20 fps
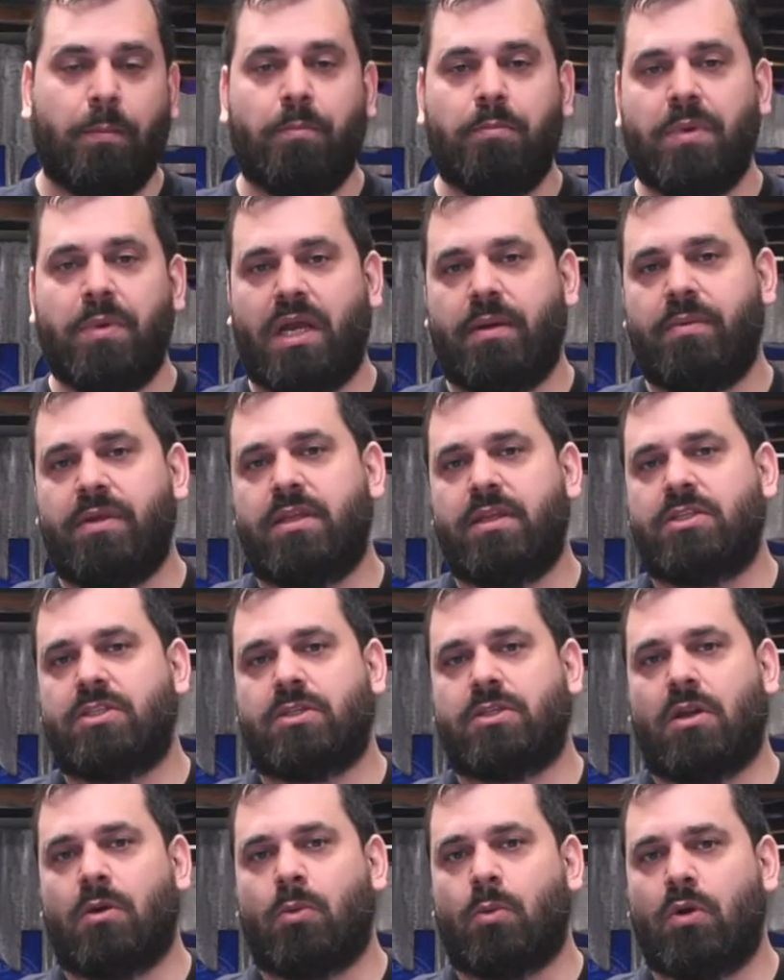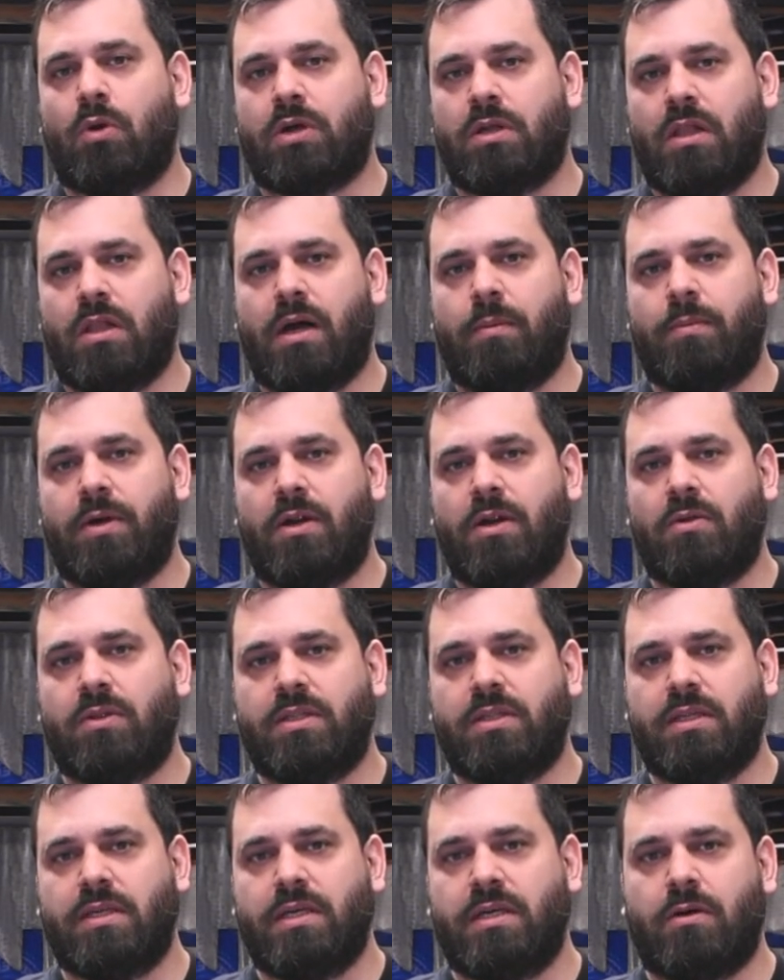Maybe this is going to work a lot better
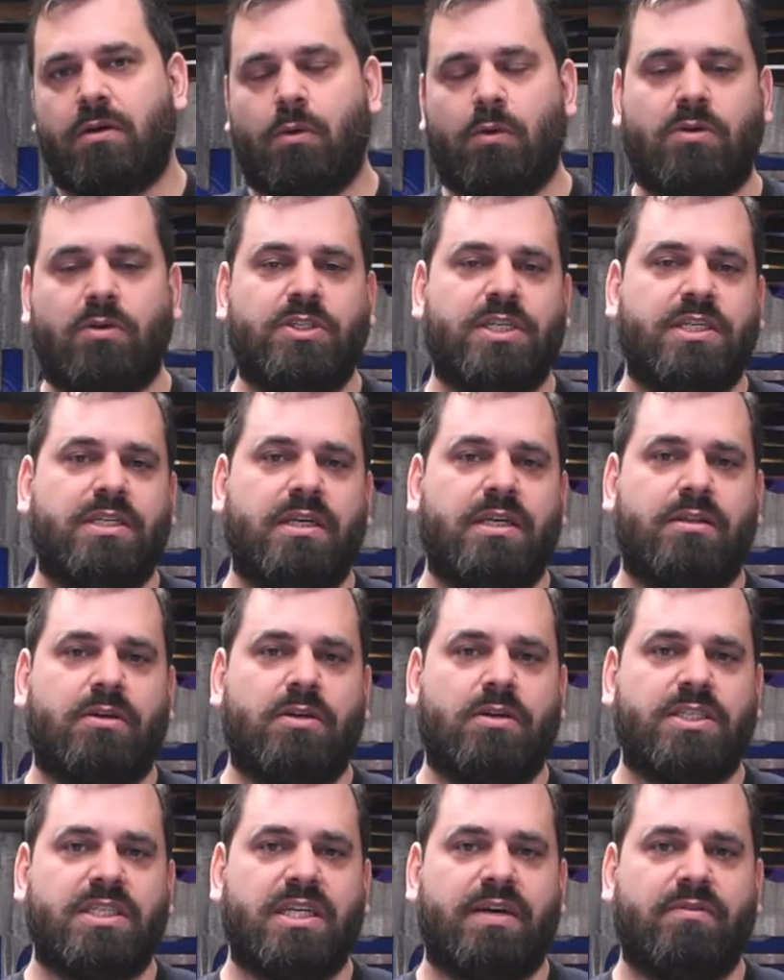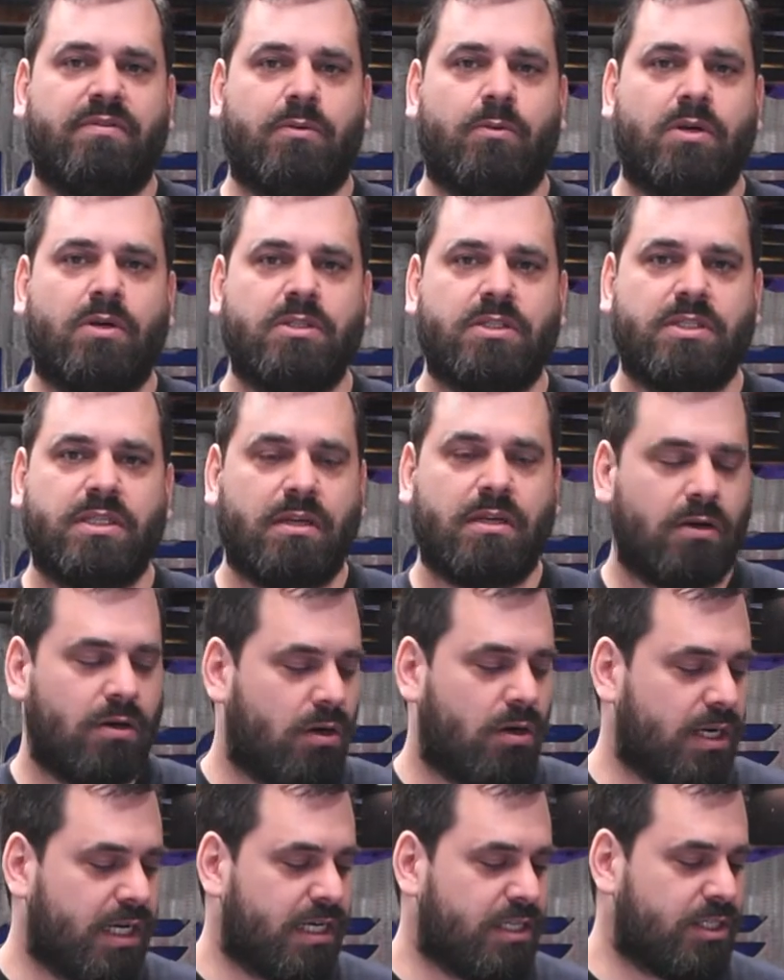than the older GT3071s did on
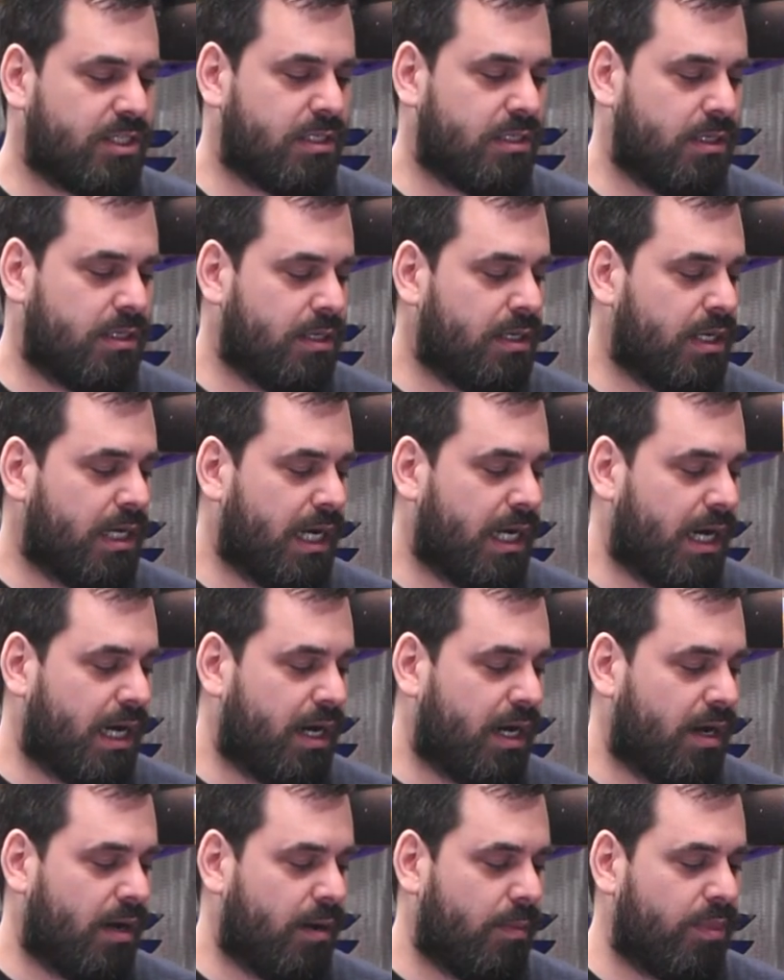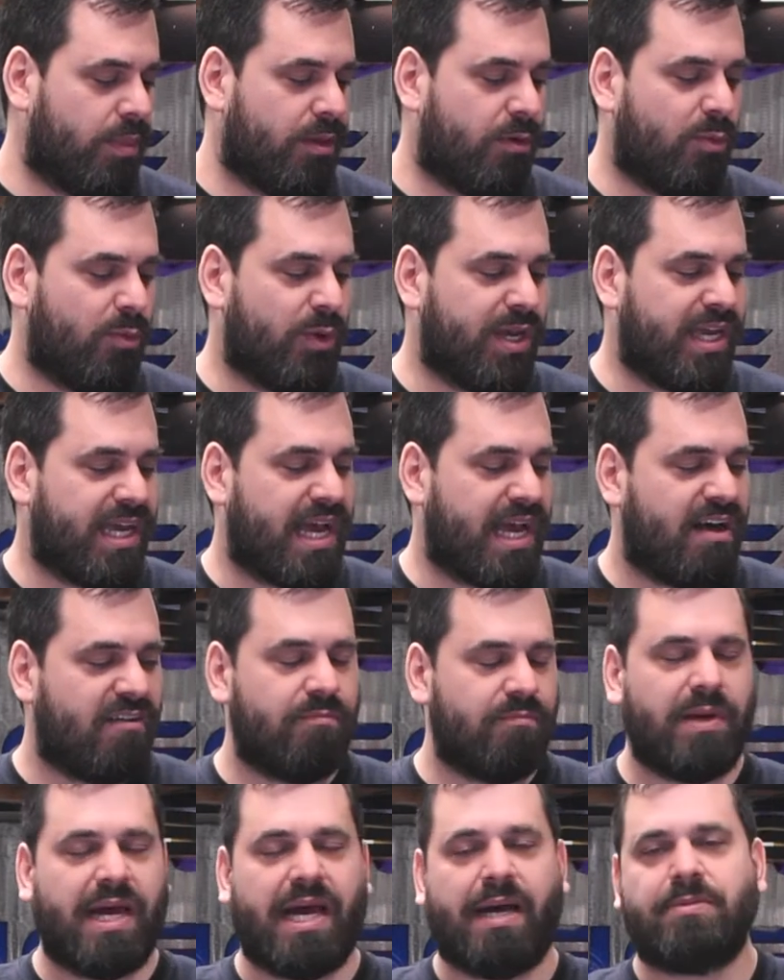our engine. Um, we
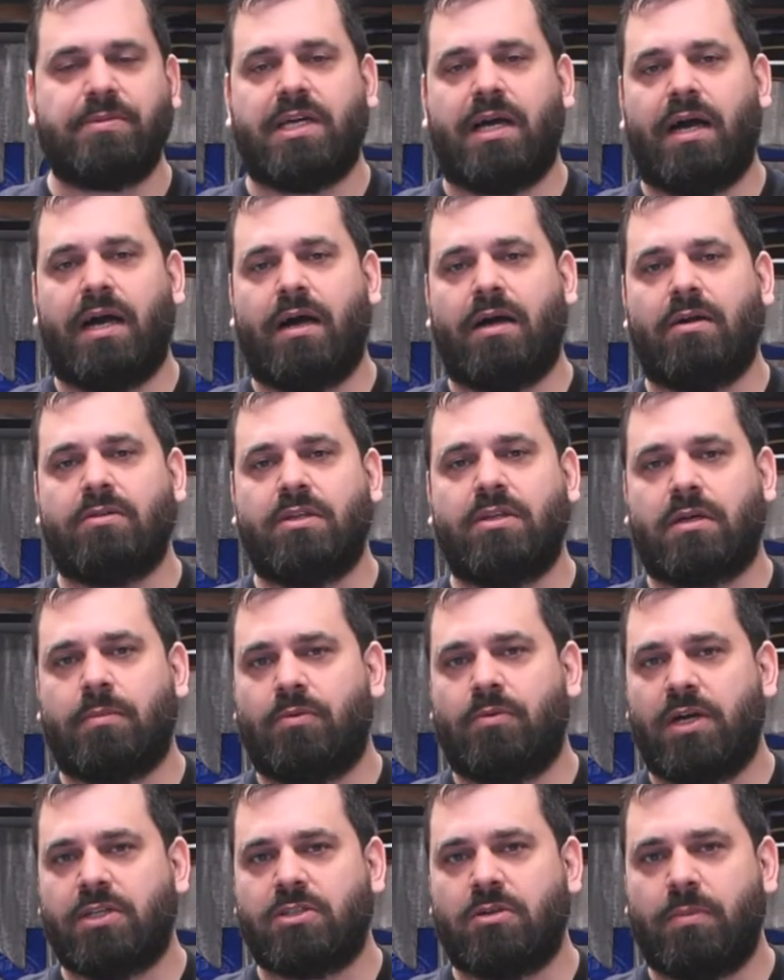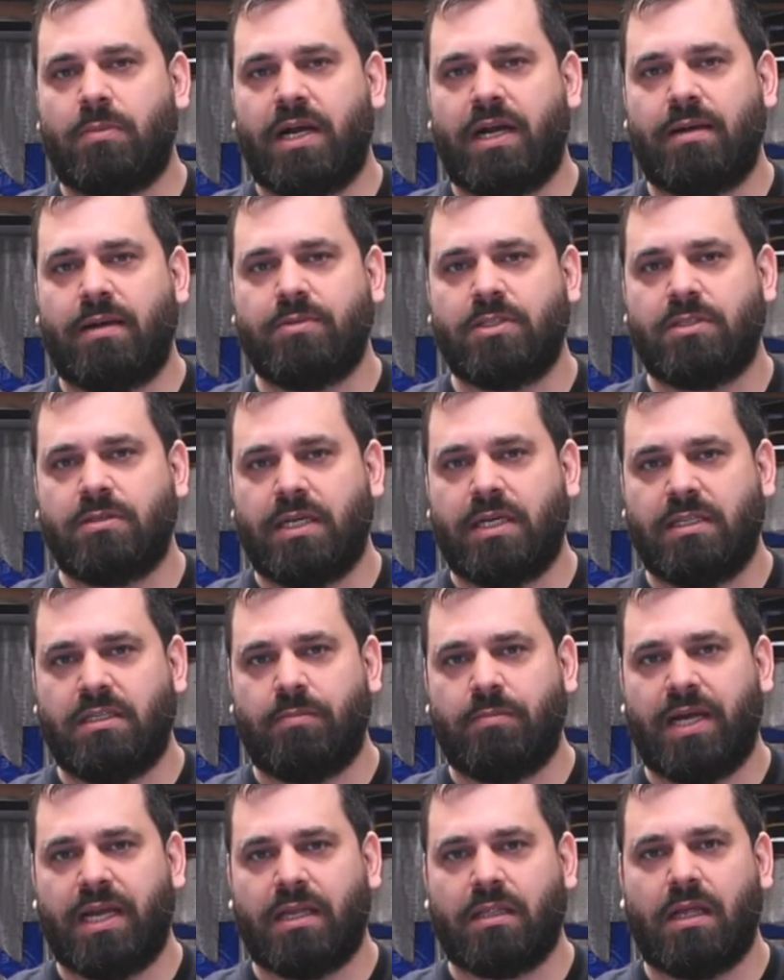have mapped out the compressor maps and
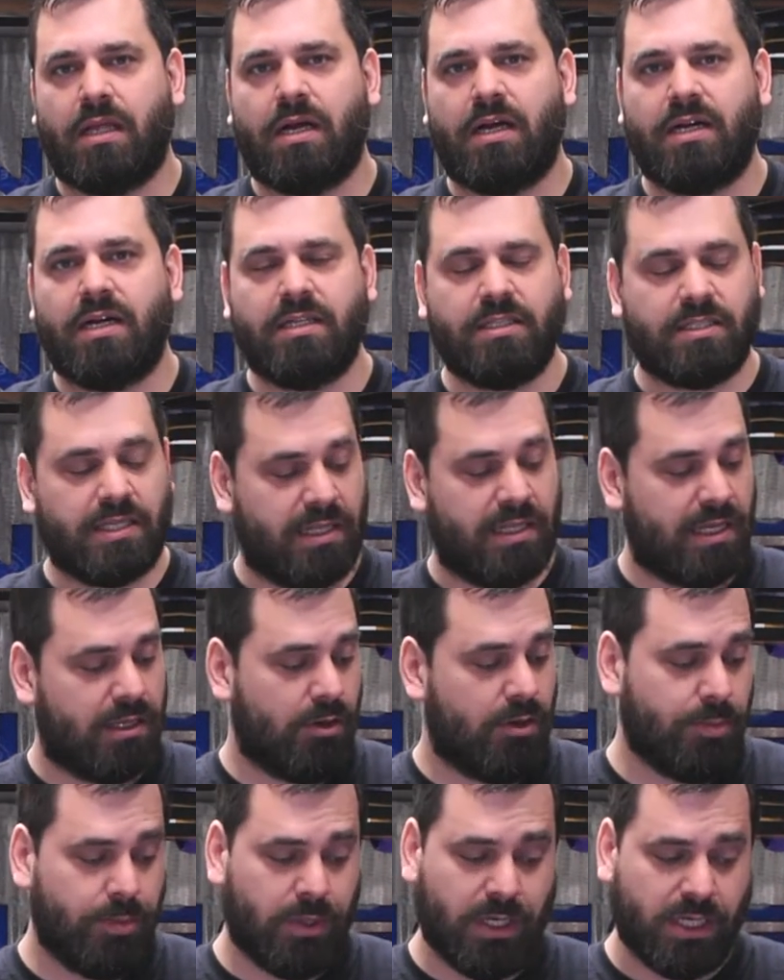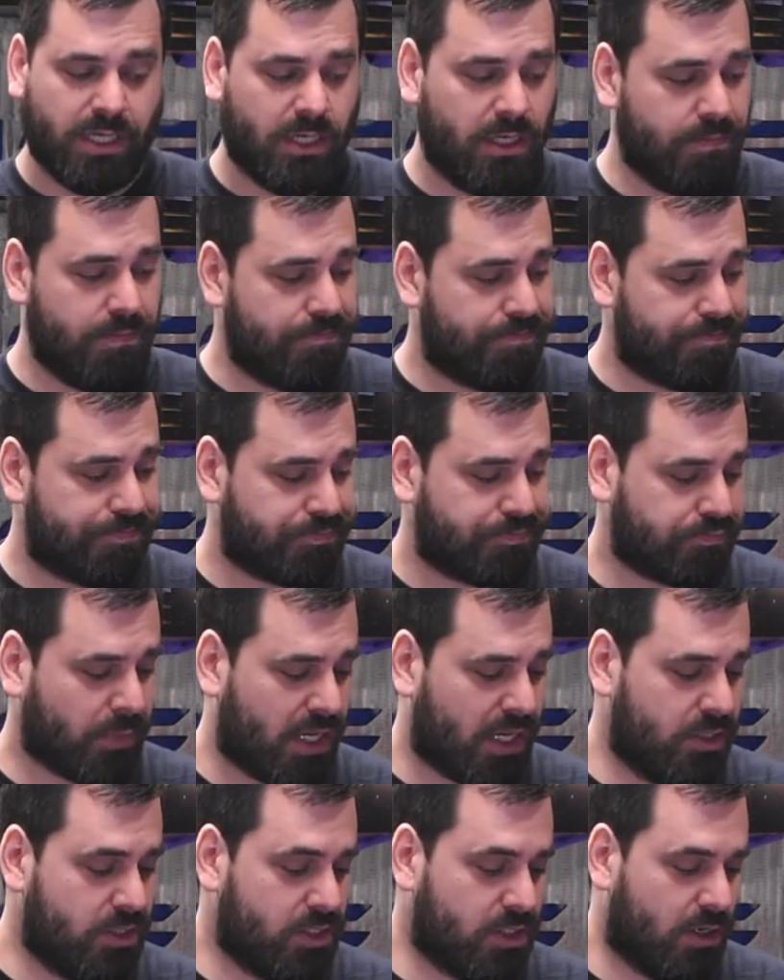demand lines and they look pretty good.
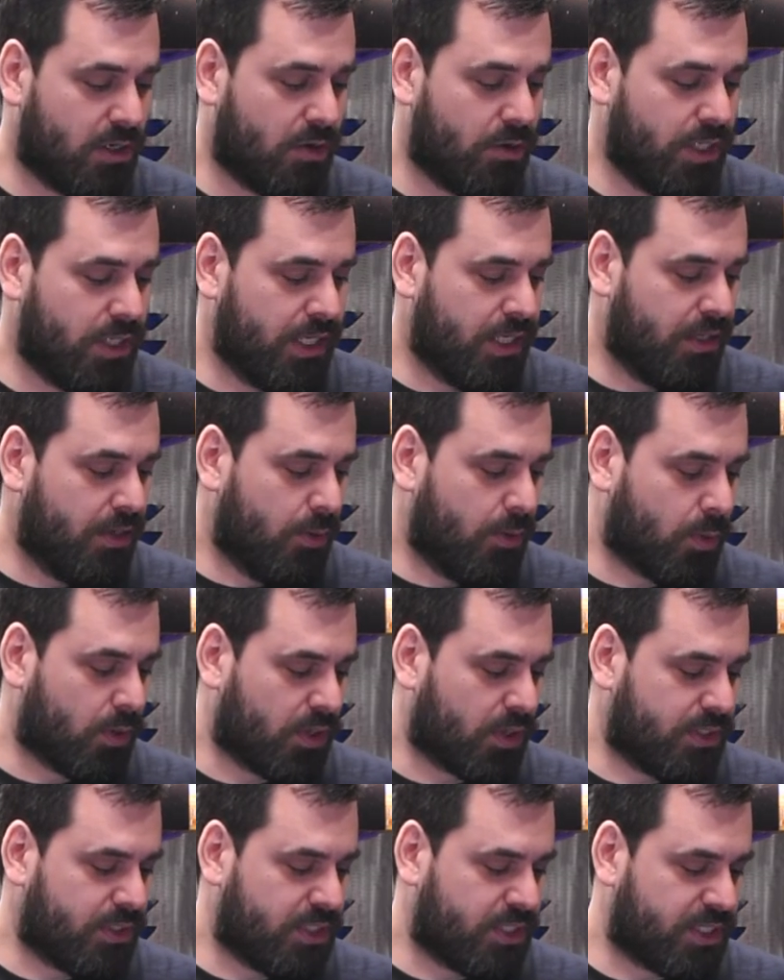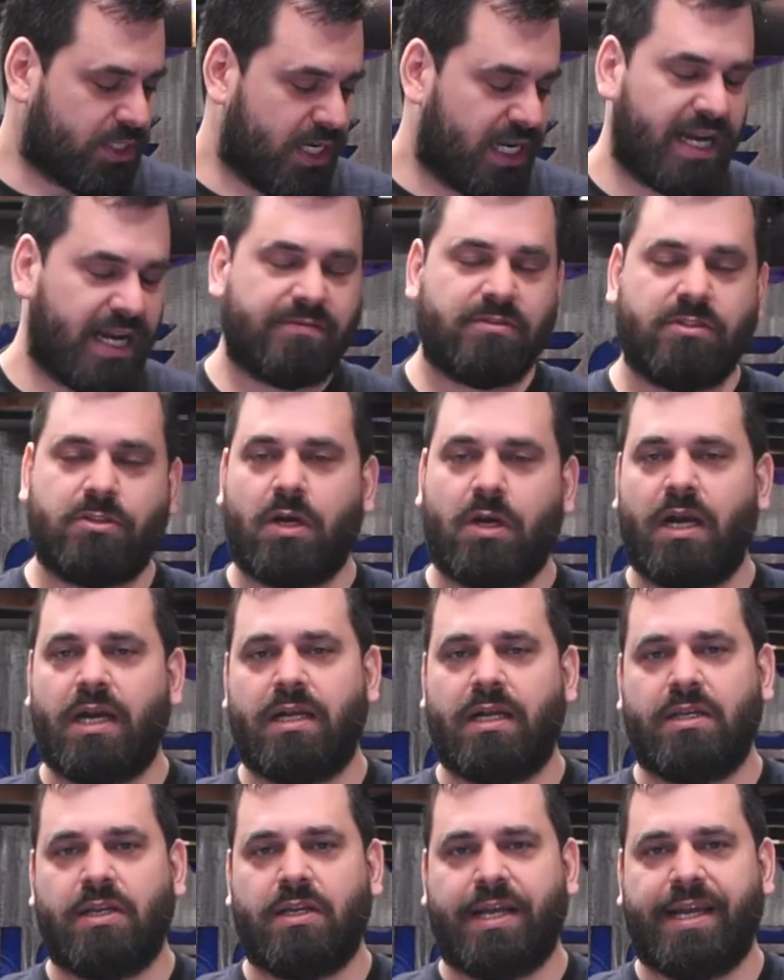So we're just going to have to try
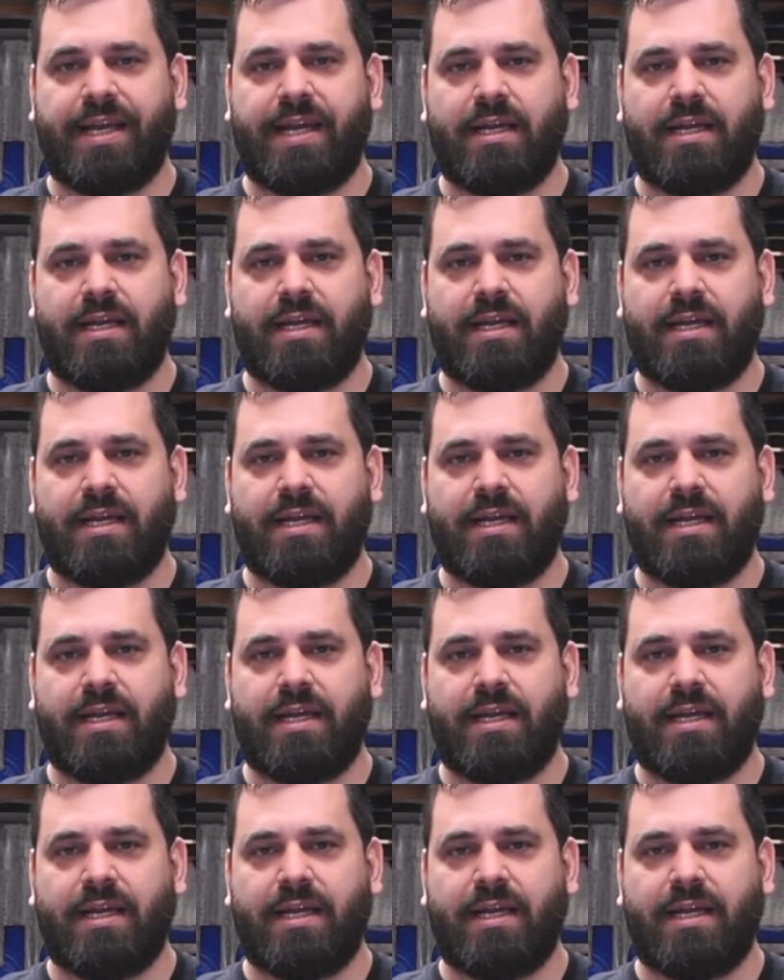it.